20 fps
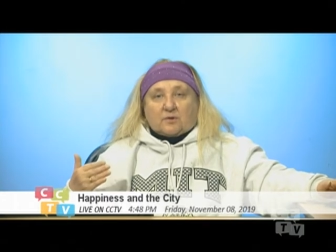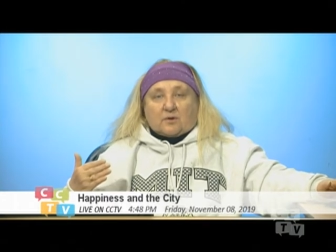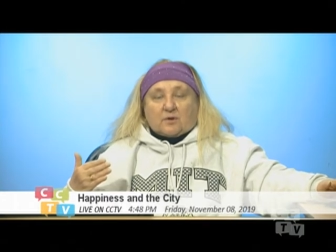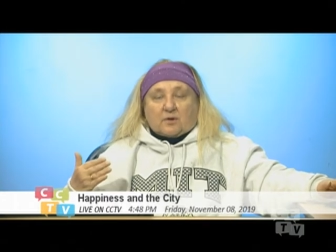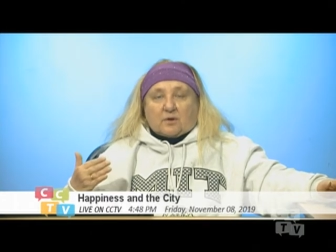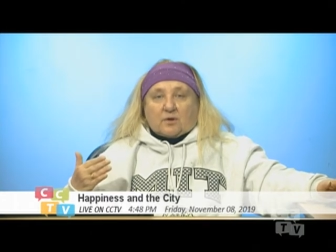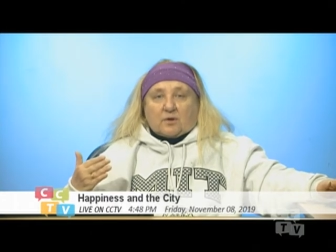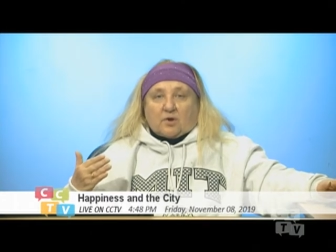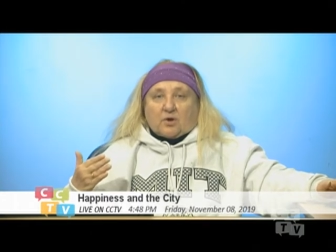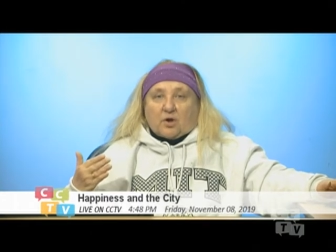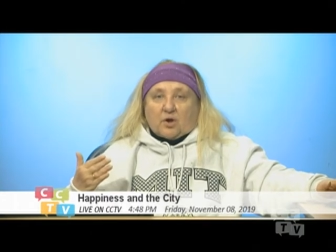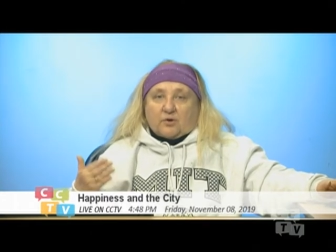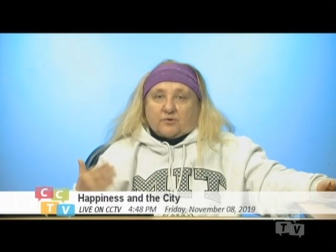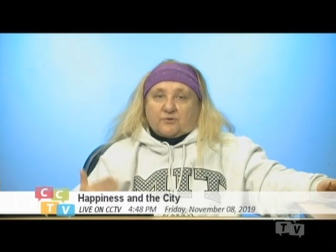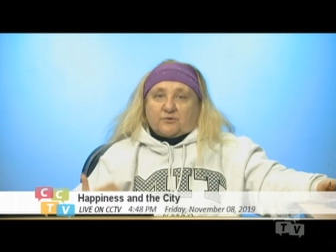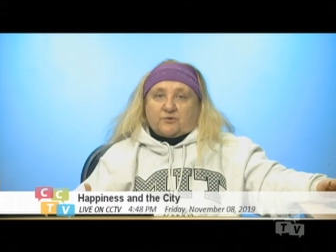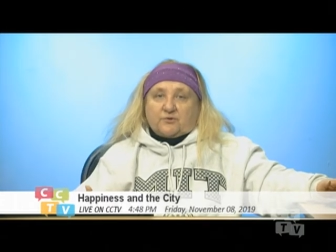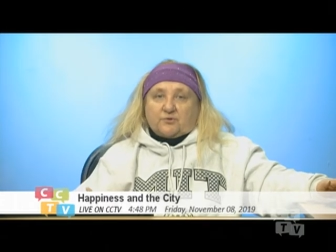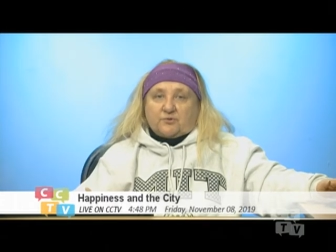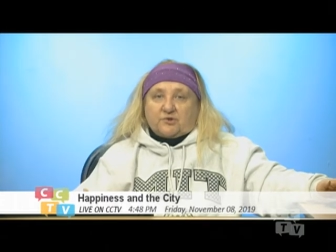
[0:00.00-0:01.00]

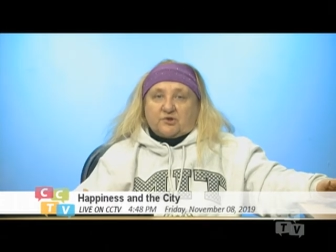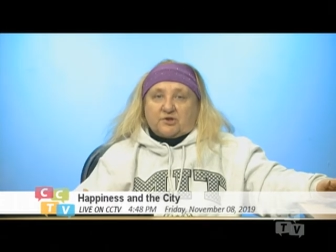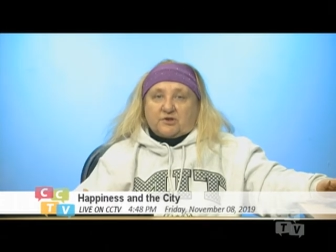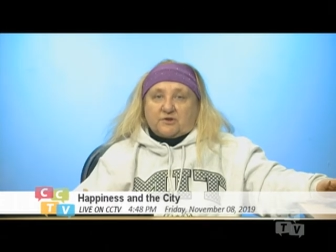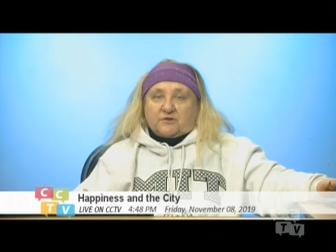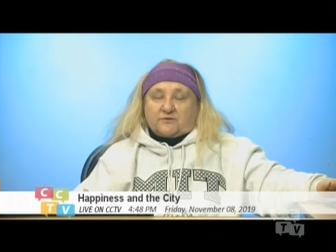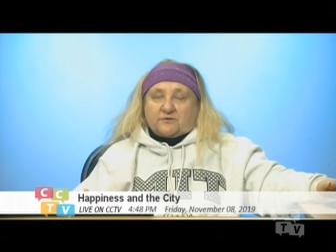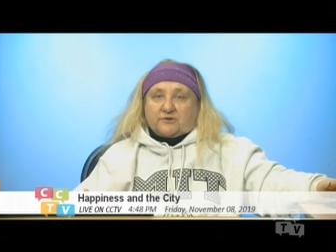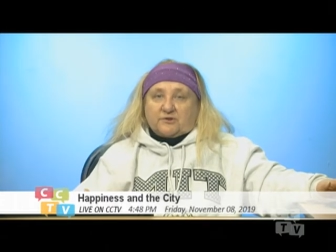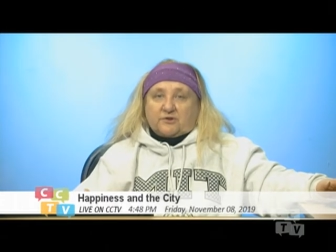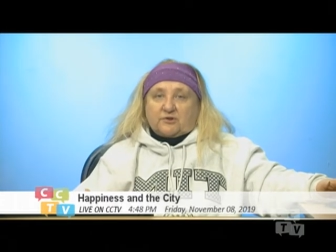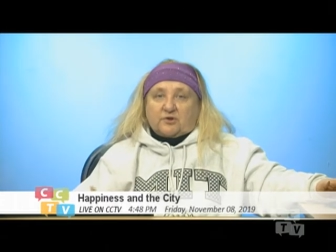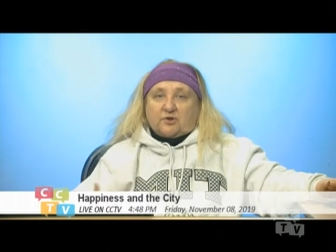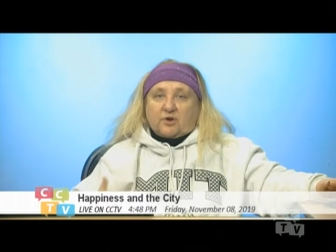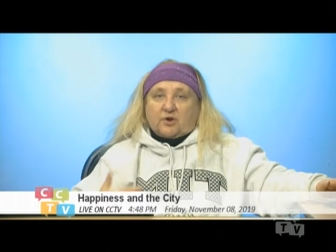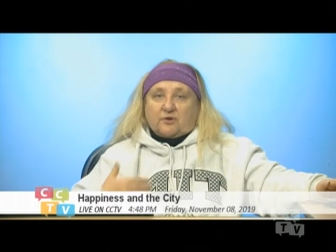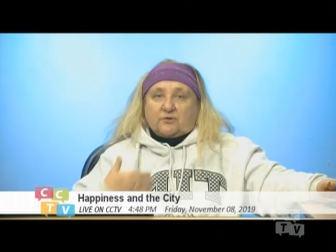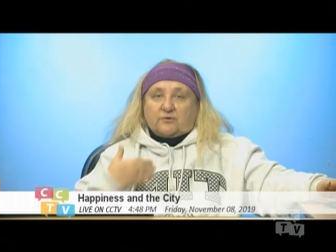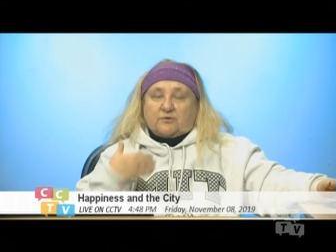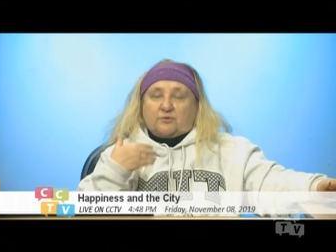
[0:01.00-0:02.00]
not to shield it,
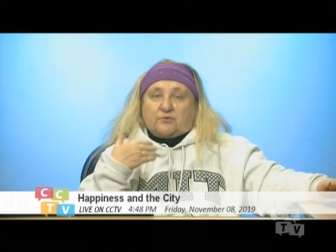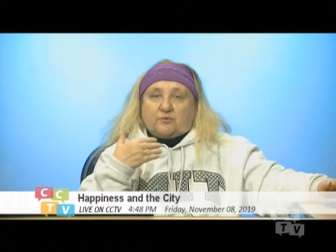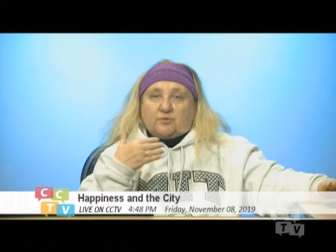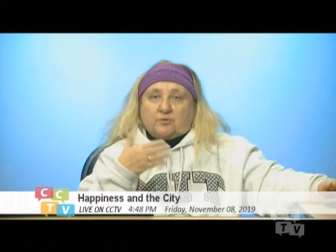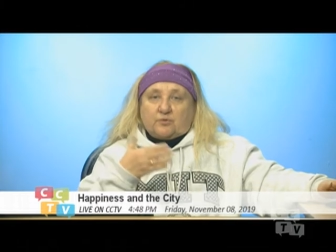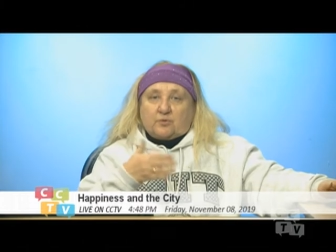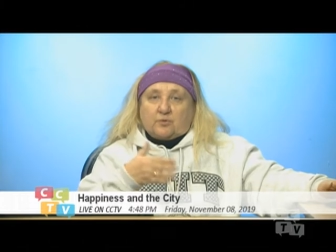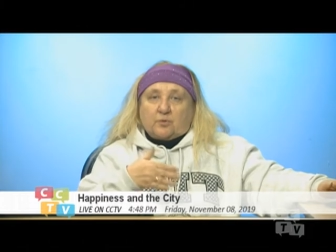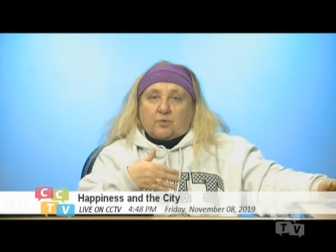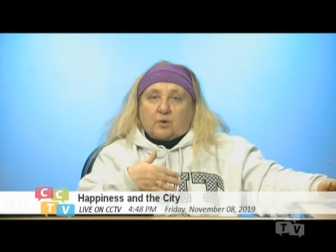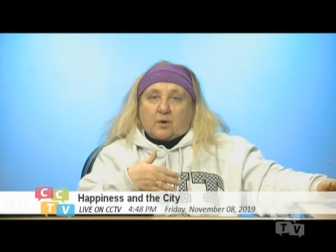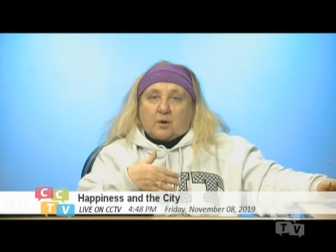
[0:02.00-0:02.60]
not to